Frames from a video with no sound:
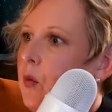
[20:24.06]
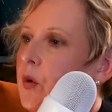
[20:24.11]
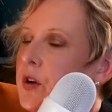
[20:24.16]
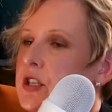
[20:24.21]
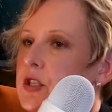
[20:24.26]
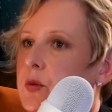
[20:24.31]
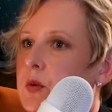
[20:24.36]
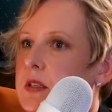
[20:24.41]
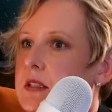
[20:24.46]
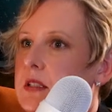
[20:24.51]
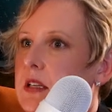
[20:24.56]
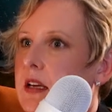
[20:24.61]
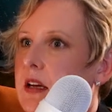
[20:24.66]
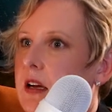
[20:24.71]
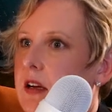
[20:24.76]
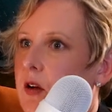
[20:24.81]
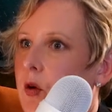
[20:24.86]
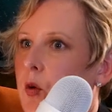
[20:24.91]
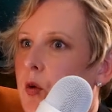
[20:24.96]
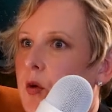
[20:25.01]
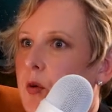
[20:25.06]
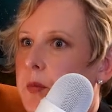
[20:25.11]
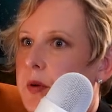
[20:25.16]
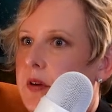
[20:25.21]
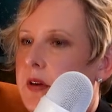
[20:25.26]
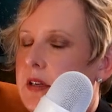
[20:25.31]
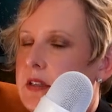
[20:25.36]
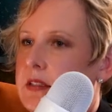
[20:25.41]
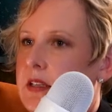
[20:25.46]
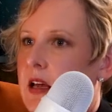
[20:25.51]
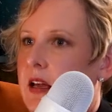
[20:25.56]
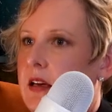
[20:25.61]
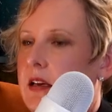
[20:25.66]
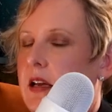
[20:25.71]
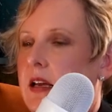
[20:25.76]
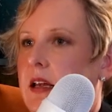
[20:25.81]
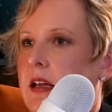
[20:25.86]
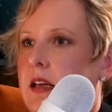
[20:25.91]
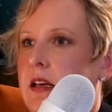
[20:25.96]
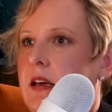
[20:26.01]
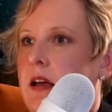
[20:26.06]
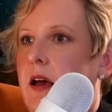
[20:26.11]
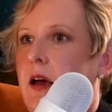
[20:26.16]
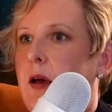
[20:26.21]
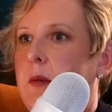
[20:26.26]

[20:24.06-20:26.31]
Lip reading: which was a cool book set in